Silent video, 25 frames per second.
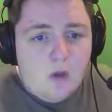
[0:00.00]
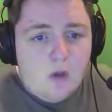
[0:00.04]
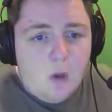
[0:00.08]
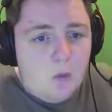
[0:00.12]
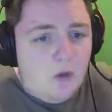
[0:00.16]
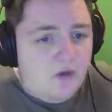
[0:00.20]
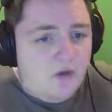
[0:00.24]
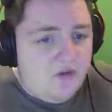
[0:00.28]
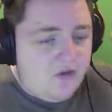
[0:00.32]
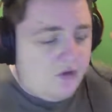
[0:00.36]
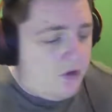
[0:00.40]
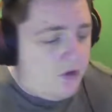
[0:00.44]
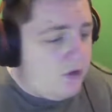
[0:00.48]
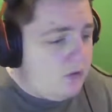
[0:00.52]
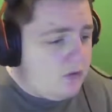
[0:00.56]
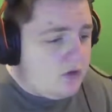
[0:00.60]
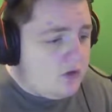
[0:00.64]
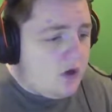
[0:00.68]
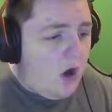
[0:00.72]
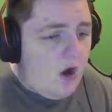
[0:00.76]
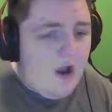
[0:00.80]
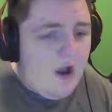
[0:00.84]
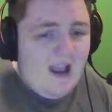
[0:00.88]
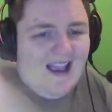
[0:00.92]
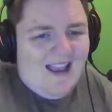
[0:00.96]
We've still
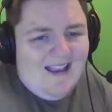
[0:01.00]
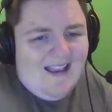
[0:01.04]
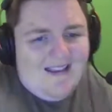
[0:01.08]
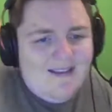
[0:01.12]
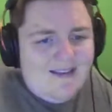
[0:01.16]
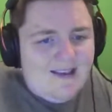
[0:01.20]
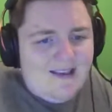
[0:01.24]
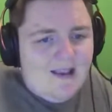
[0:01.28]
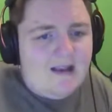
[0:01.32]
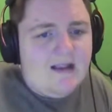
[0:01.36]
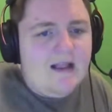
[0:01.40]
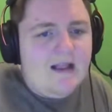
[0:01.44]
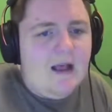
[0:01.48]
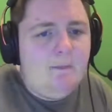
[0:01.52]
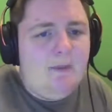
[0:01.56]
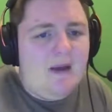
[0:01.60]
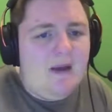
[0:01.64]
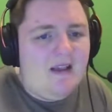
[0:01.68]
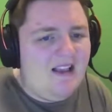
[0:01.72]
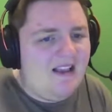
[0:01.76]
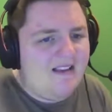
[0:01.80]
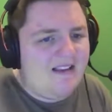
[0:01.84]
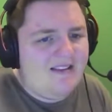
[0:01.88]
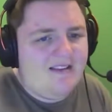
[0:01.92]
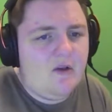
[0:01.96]
got Inter
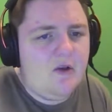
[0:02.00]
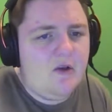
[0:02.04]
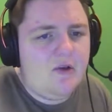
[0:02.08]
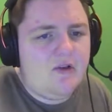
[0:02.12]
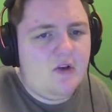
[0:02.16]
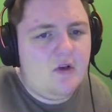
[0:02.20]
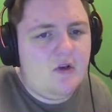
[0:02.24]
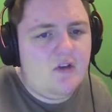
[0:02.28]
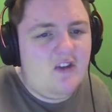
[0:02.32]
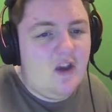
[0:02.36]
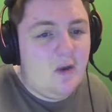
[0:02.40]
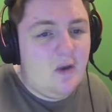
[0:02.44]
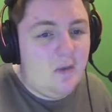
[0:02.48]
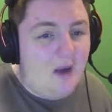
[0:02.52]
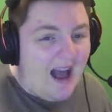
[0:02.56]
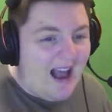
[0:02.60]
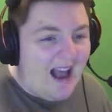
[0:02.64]
Gladbach. That's still 2-2.